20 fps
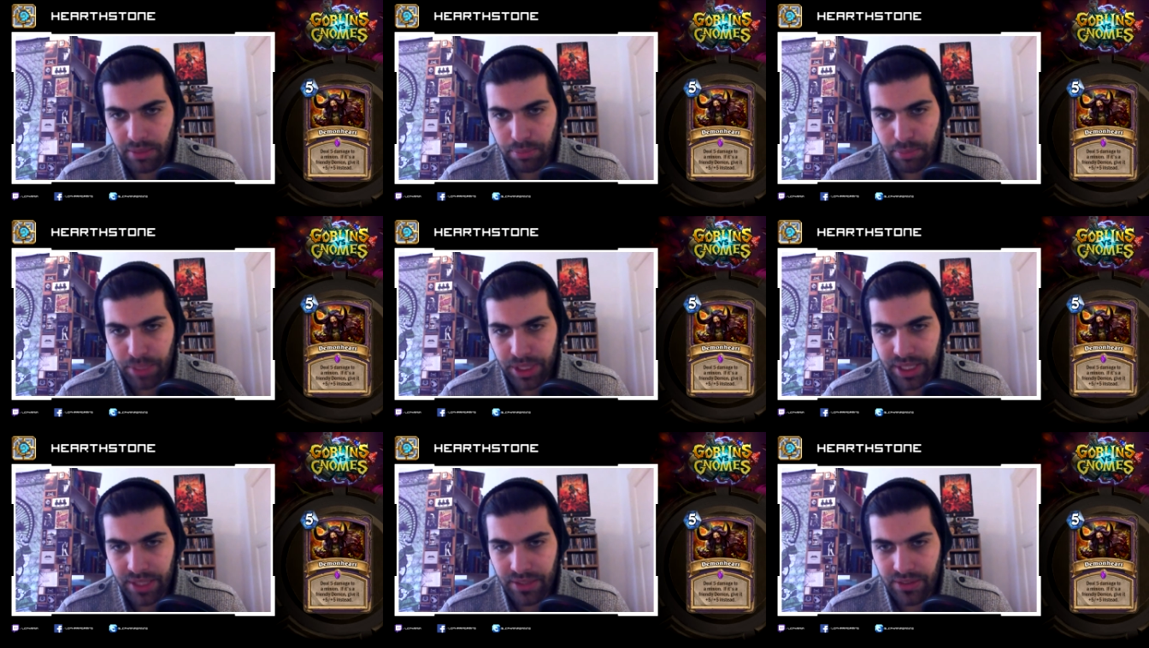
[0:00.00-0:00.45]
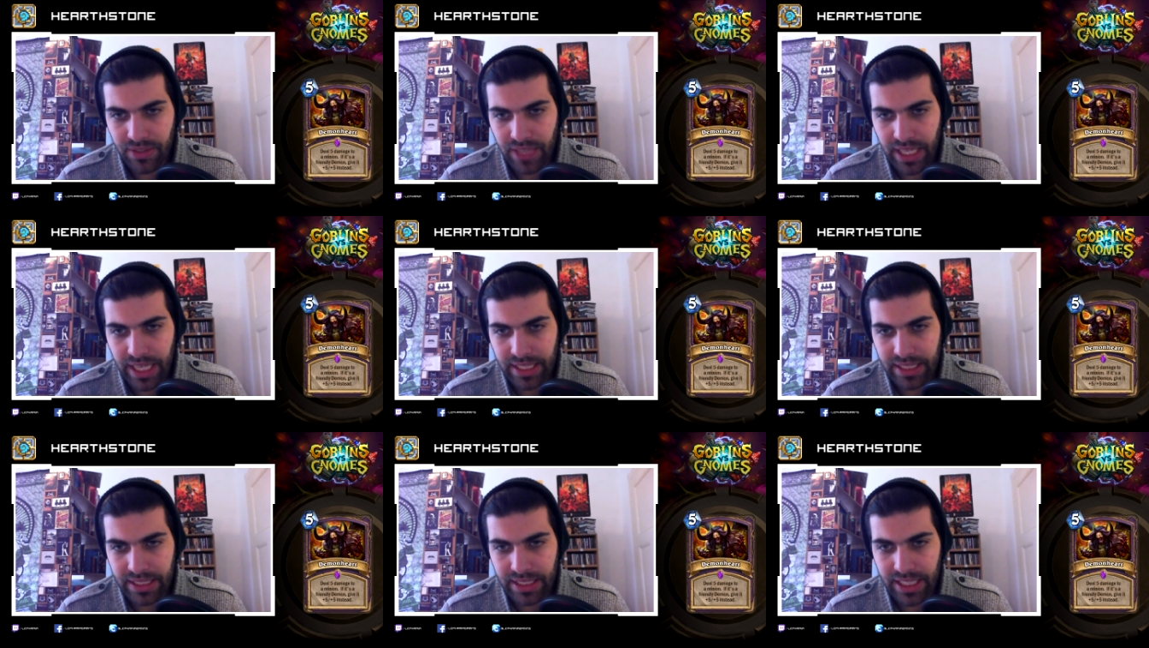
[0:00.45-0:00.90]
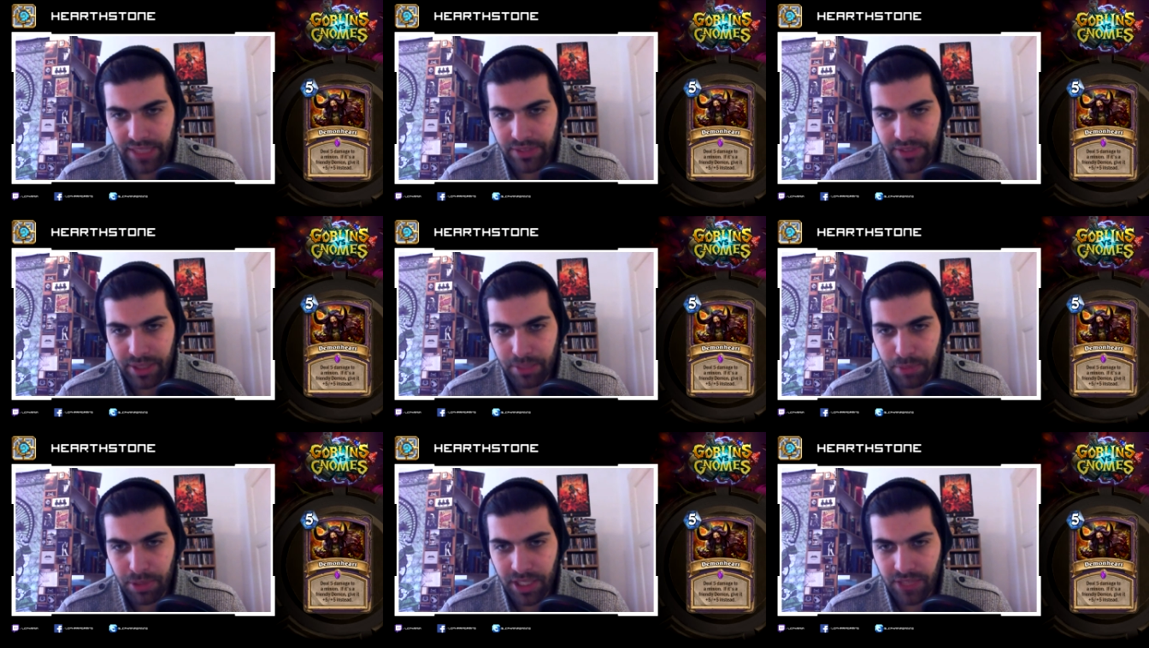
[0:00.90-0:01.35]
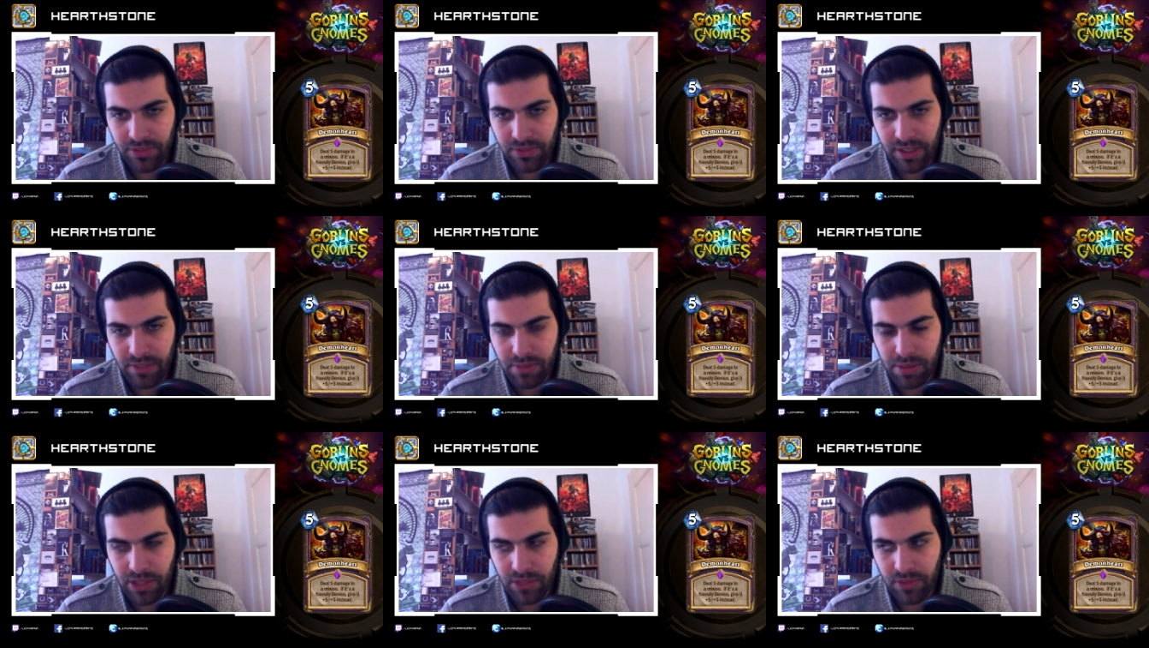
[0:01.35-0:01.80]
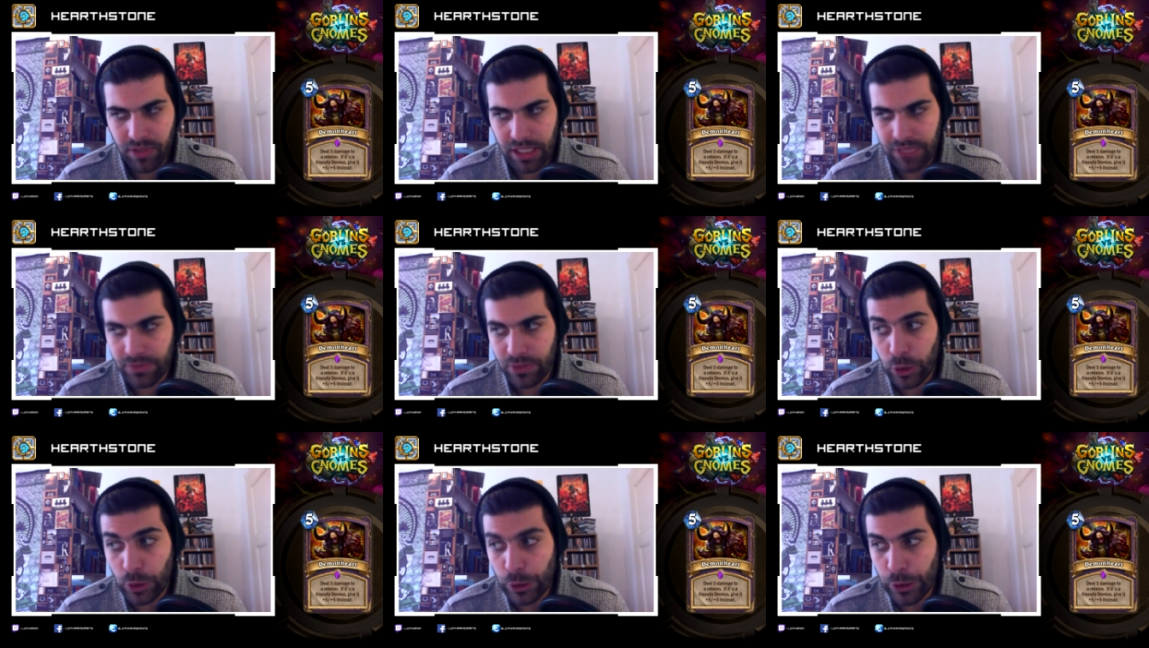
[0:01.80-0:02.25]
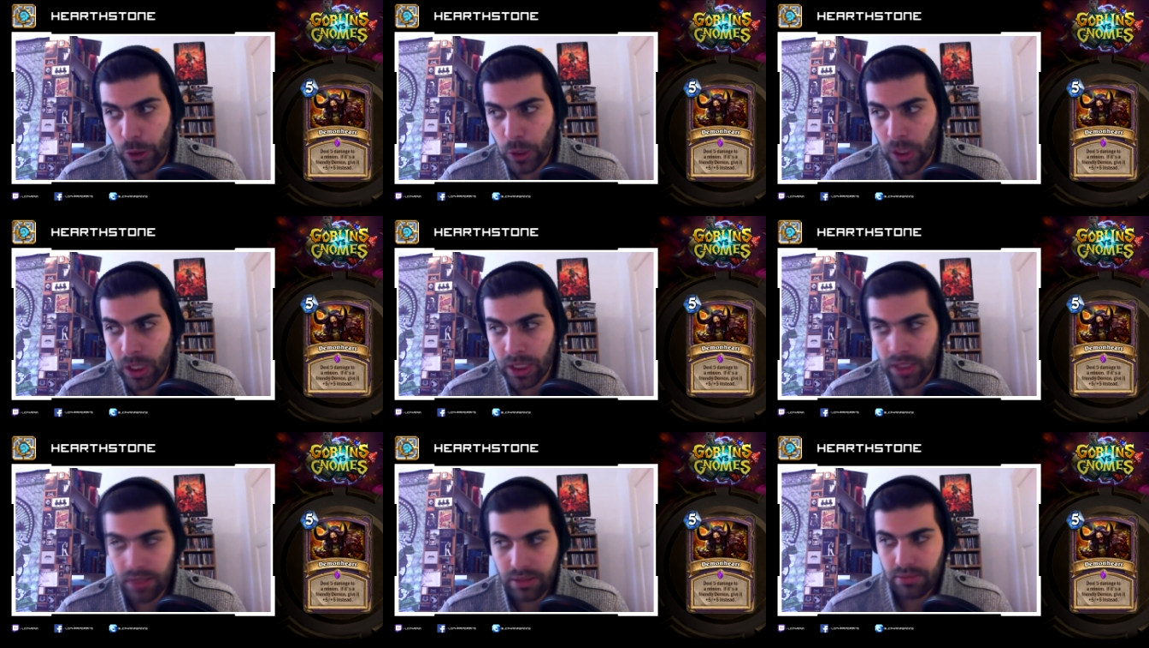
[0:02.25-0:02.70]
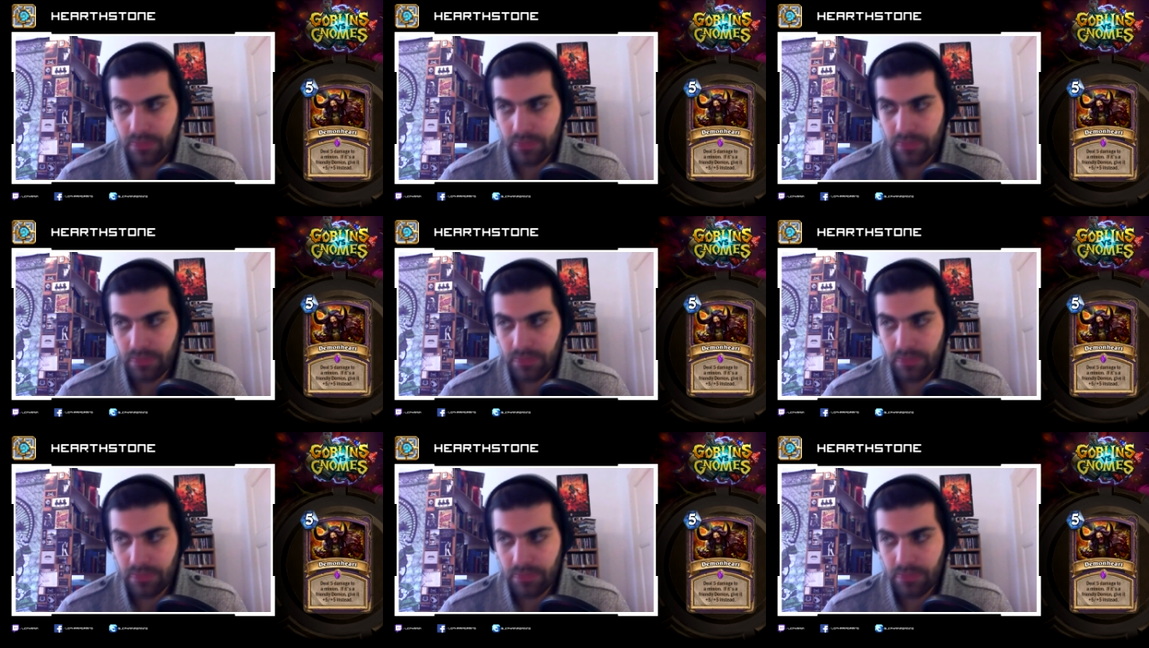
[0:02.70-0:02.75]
minions, and giving +5/+5 to your